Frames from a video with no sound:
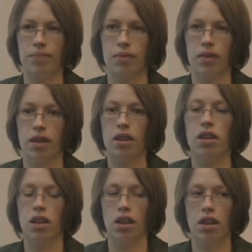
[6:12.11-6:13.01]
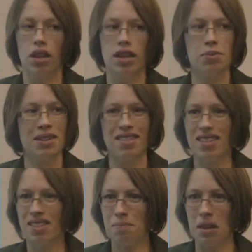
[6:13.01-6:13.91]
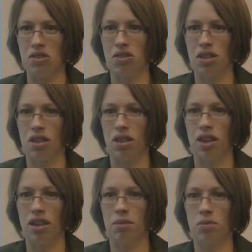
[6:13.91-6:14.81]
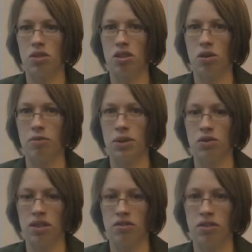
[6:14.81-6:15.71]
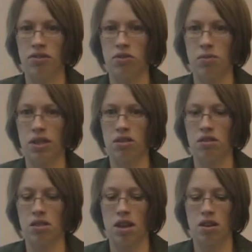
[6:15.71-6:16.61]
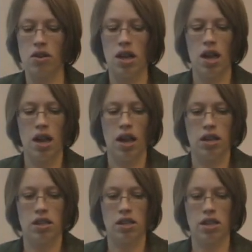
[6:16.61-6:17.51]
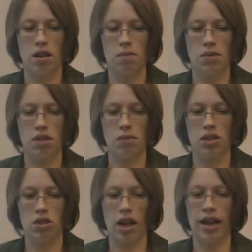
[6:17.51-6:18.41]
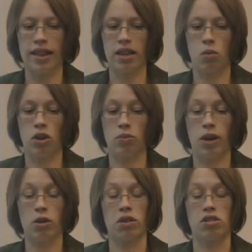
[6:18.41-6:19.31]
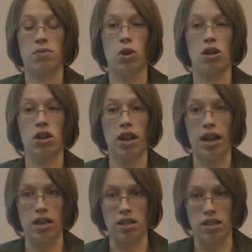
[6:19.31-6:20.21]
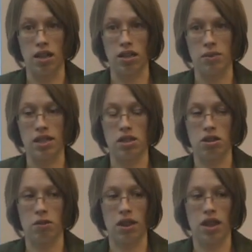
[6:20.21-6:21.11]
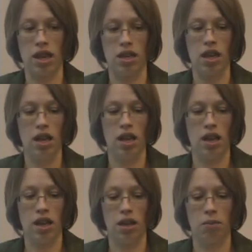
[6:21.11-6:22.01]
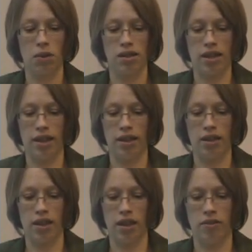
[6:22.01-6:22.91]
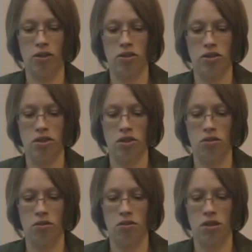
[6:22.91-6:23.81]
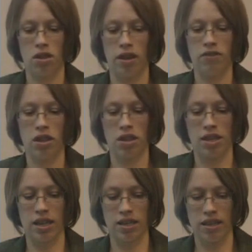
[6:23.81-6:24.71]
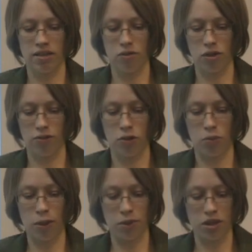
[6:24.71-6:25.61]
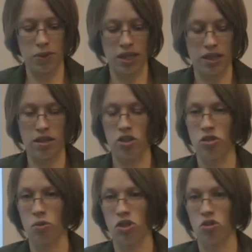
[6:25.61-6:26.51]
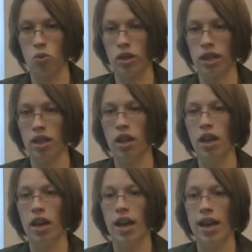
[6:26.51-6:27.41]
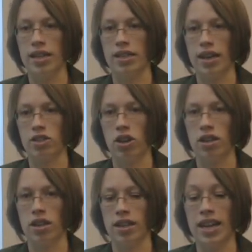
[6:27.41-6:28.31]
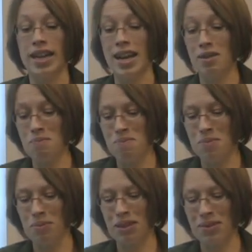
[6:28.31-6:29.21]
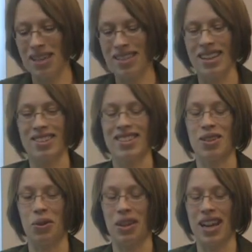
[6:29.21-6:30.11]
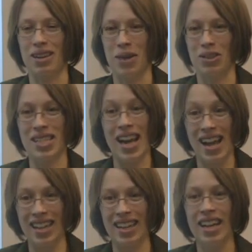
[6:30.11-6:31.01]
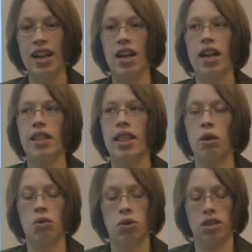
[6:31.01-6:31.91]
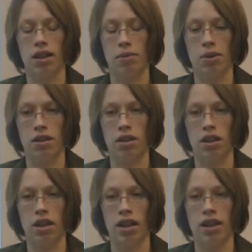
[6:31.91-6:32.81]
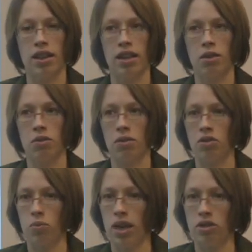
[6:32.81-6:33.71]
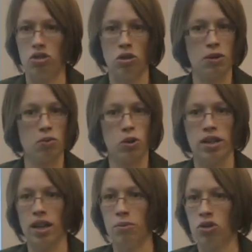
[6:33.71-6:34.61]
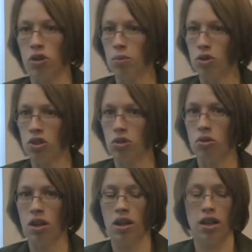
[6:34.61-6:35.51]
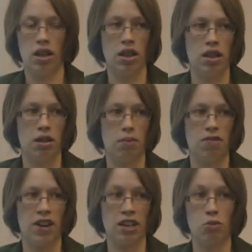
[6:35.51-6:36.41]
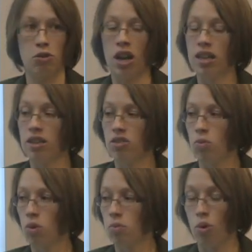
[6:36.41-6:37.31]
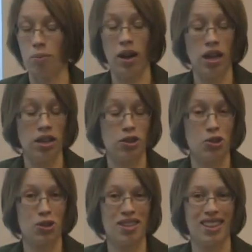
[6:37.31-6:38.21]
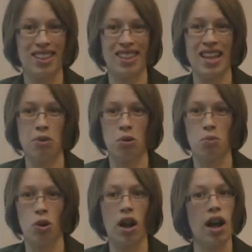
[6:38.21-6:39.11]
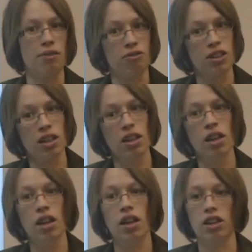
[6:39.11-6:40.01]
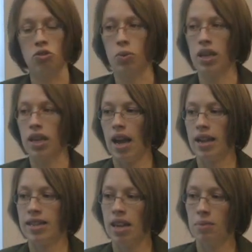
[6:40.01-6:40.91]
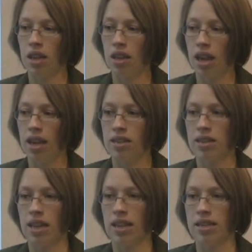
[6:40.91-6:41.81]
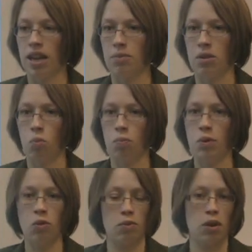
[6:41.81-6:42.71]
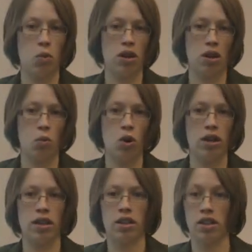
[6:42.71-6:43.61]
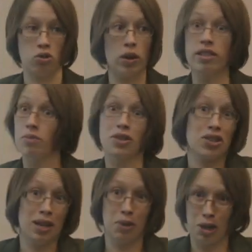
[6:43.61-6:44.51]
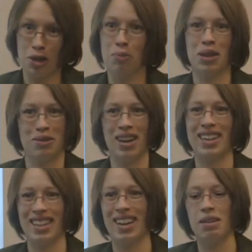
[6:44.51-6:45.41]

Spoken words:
It depends on the semester. So I've been doing this for a few semesters now. Some semesters, I think it works better with a smaller class. Let me start with that. Because I've done the tech intensive with a full public speaking section, which is 20. And I taught an 8 a.m. public speaking section, so I only had about 10. That one worked a lot better. And I think it was because we had so much more time to troubleshoot. The final products were more polished. They were more confident because we had time in class. They had time to meet with me one-on-one, twice as much time, arguably, right?